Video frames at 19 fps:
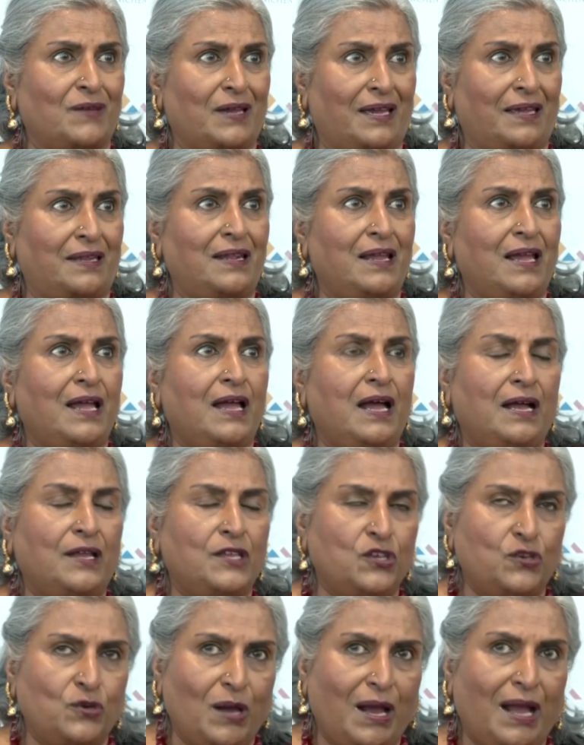And,
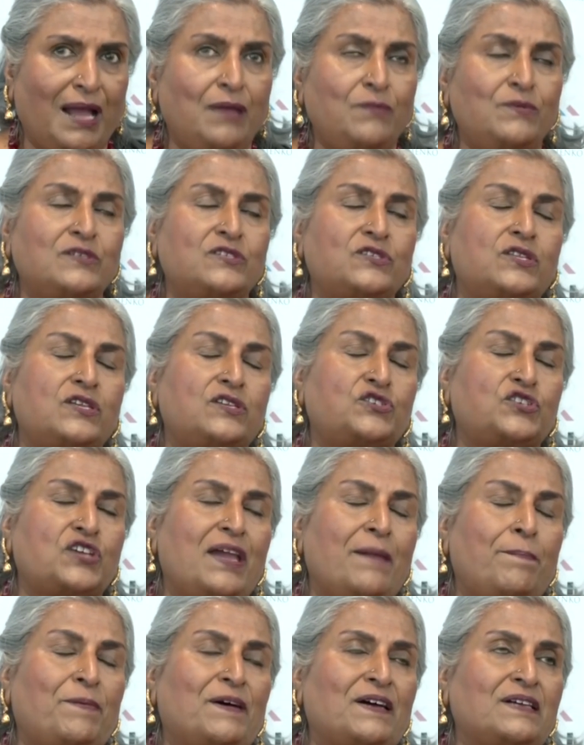you know, I was the
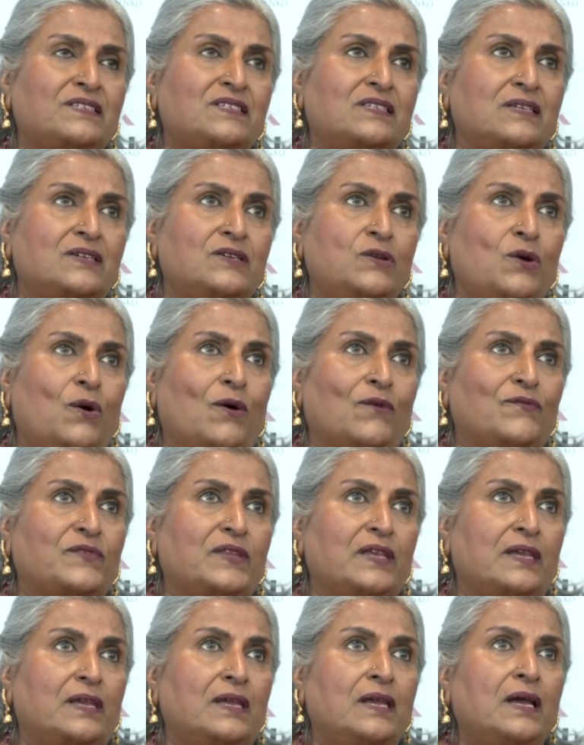chairperson of
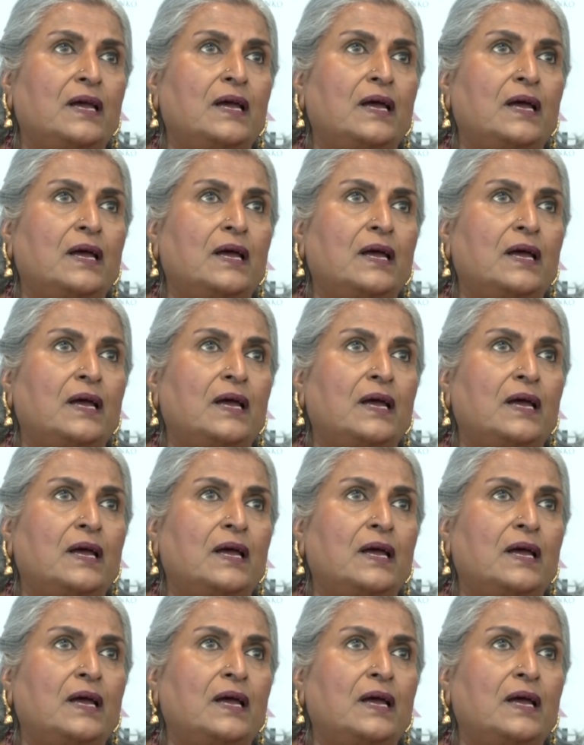the